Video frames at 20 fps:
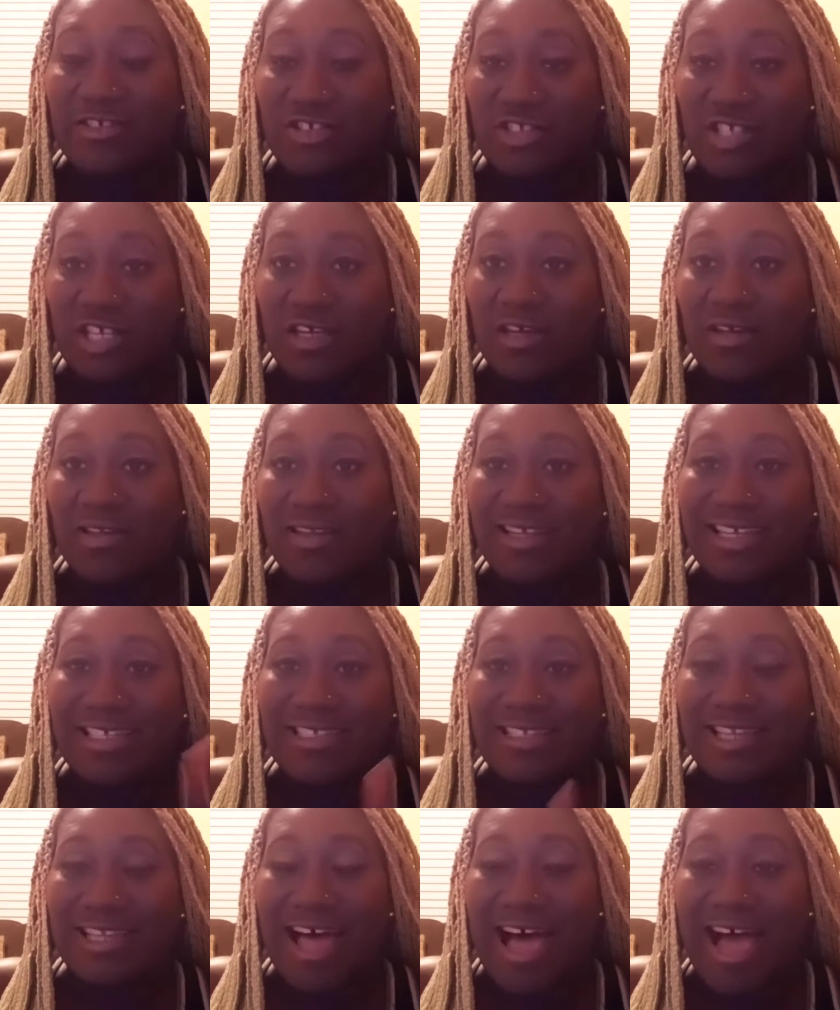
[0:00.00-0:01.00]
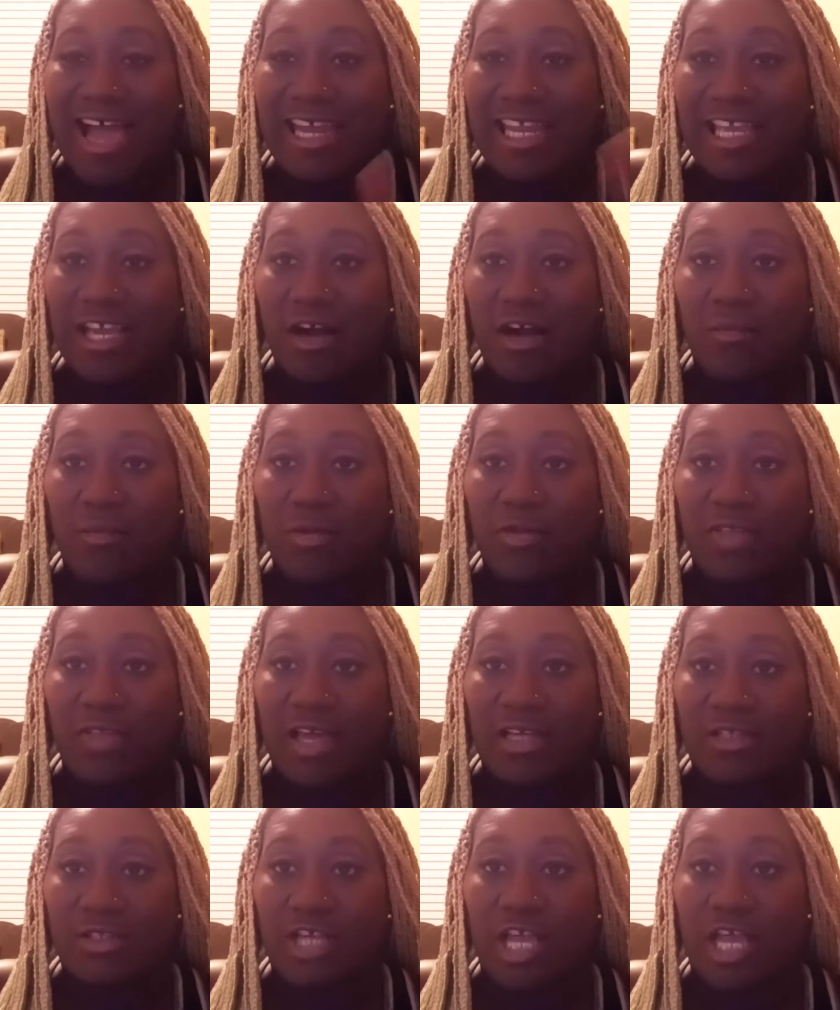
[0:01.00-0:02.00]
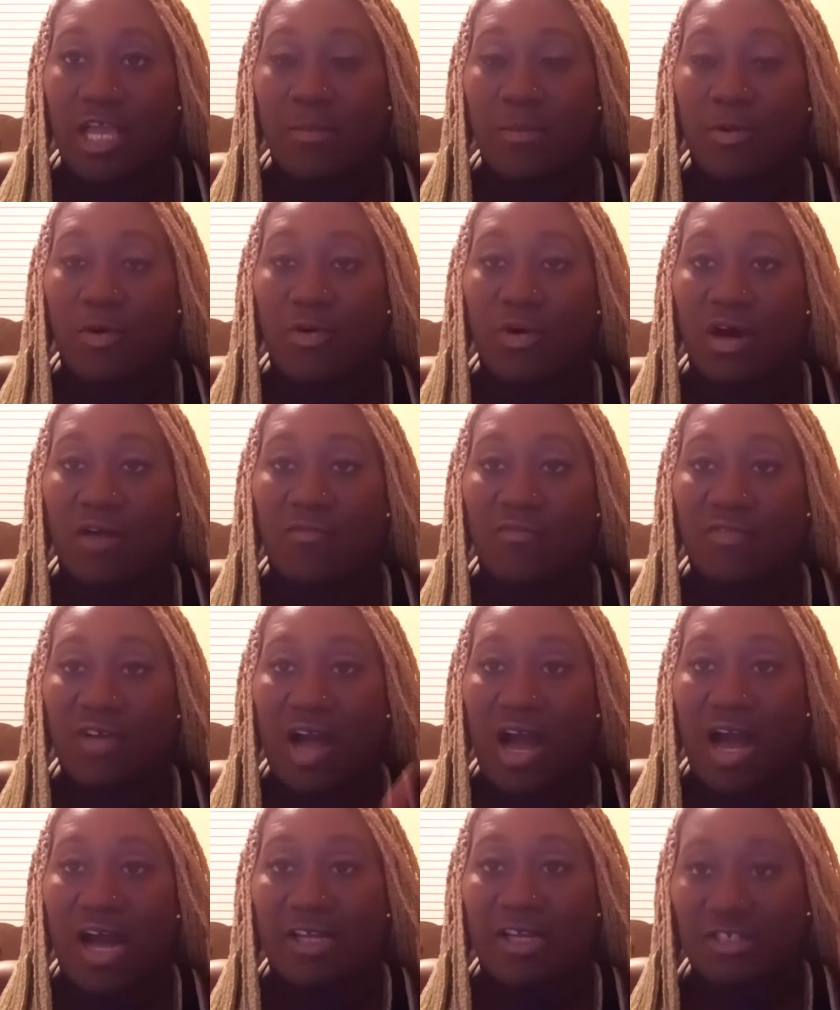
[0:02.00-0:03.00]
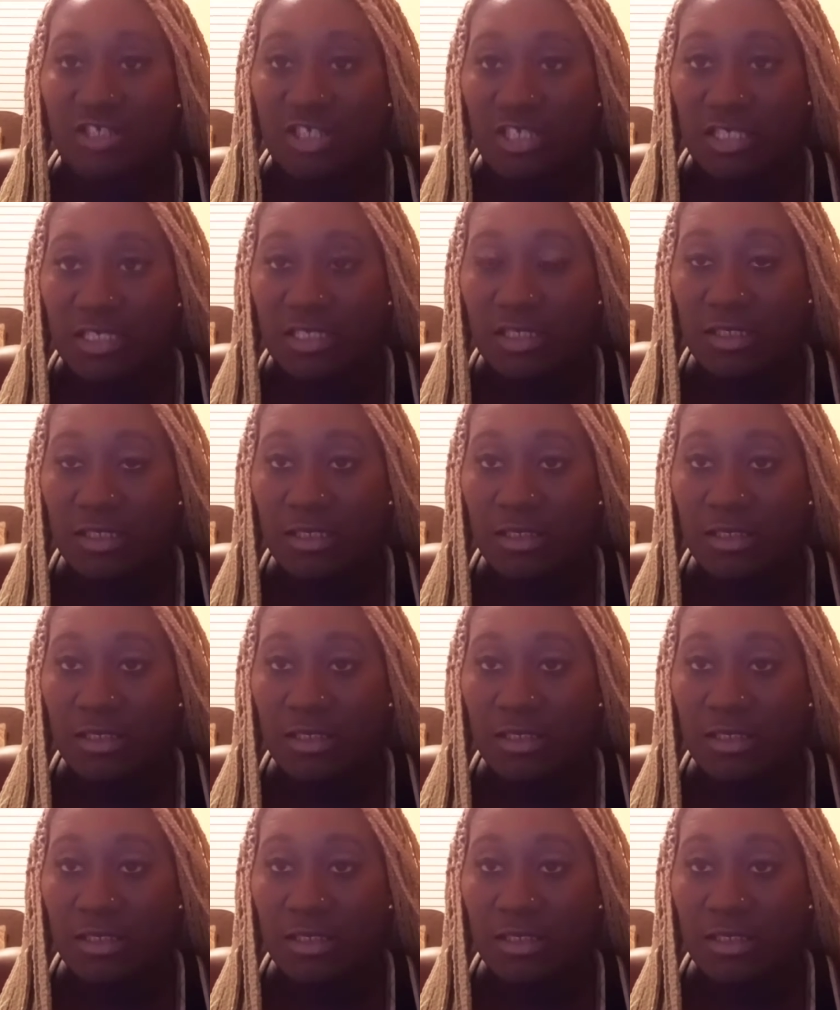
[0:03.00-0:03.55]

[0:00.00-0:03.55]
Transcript: still is lining up with that table of content.